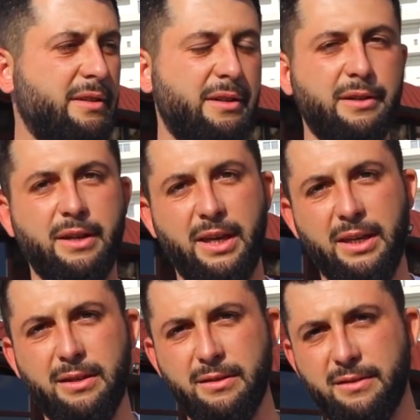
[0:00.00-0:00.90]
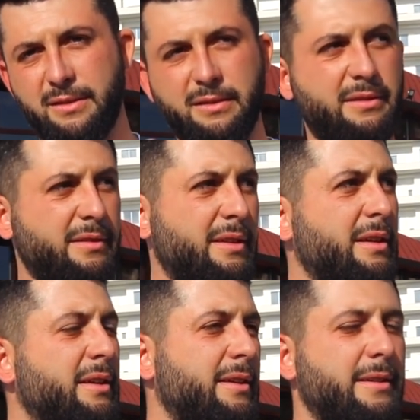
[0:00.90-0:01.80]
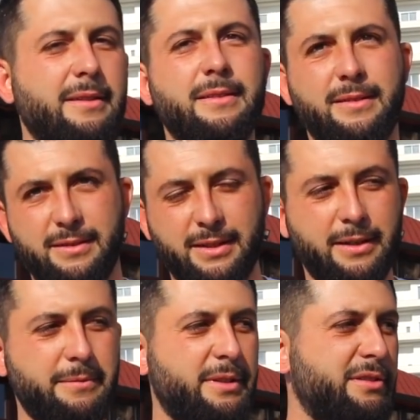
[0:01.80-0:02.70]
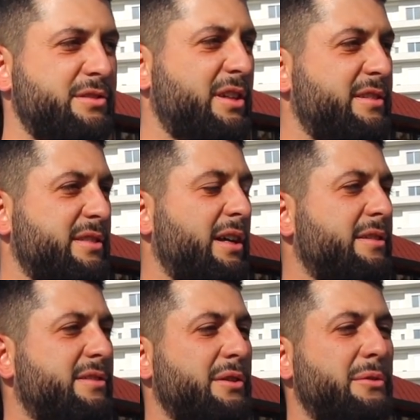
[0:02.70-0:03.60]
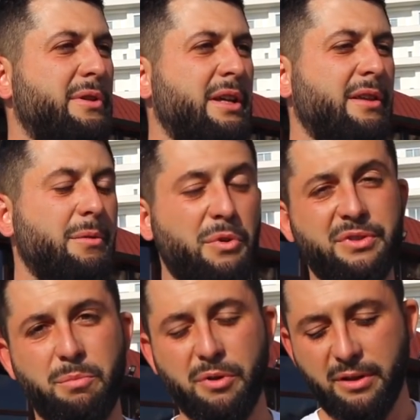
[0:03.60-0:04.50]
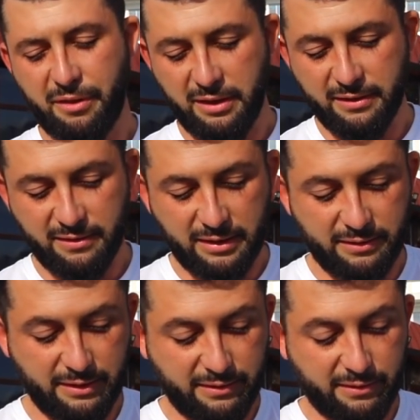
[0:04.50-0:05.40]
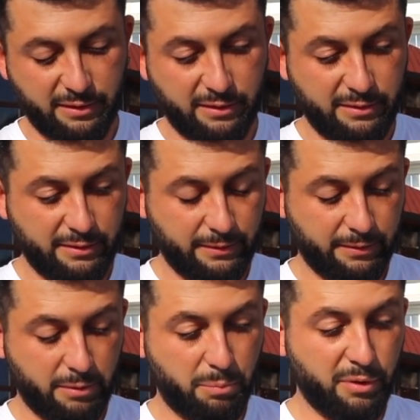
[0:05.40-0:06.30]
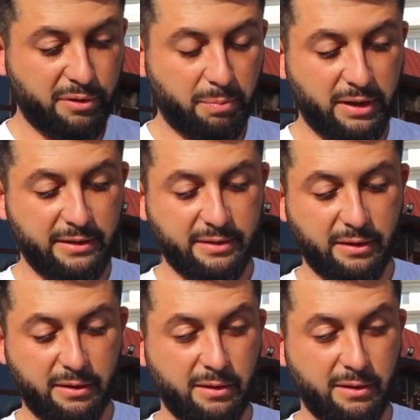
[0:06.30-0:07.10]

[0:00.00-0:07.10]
The J is silent. Yeah, is the J silent. So the most important thing is that it's the birthplace and